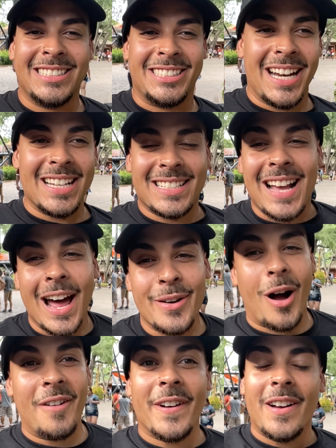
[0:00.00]
just got
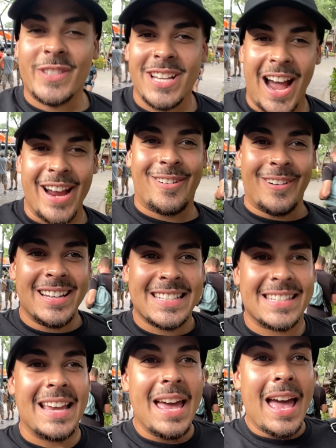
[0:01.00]
off of
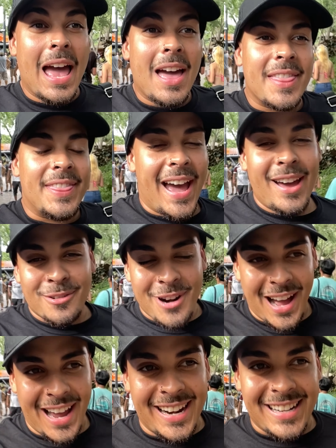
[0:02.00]
Tigris. That
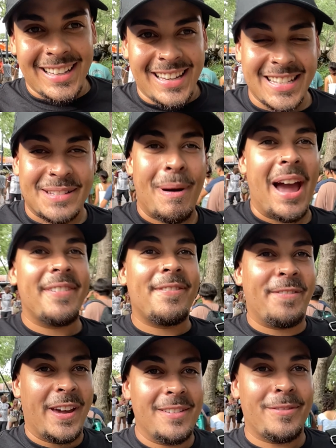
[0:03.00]
ride is my
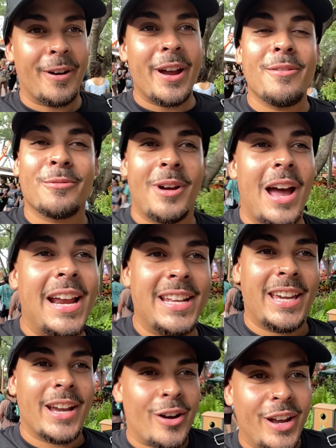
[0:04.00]
favorite ride
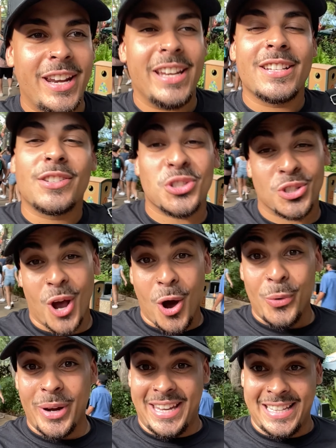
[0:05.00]
here. It is
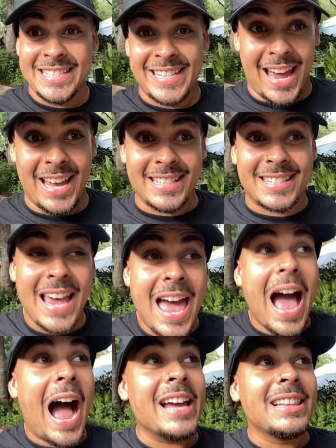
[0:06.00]
so intense.
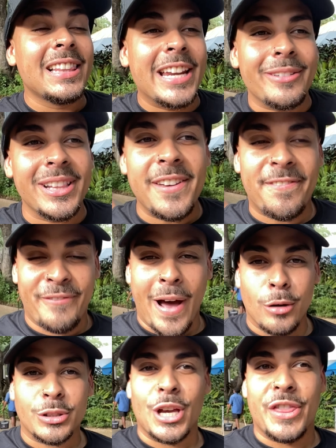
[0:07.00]
I literally
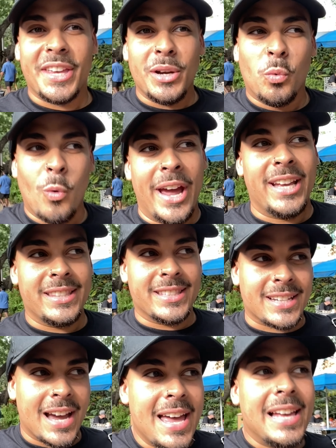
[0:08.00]
felt the
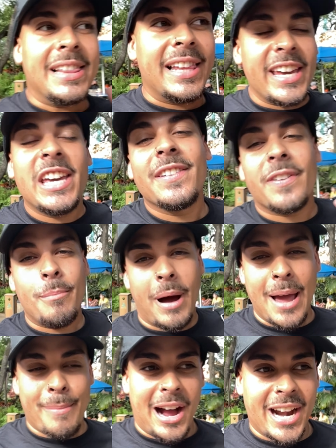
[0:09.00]
wind leave
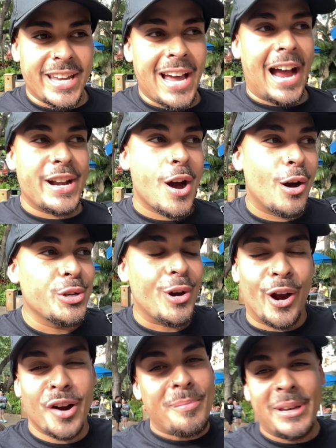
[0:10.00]
my body. I know you
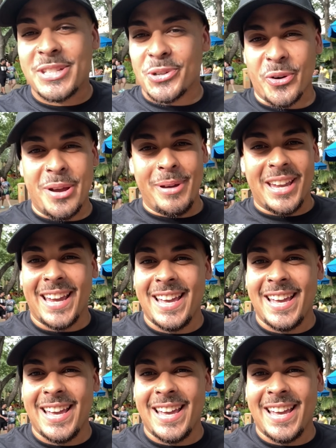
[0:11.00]
heard me screaming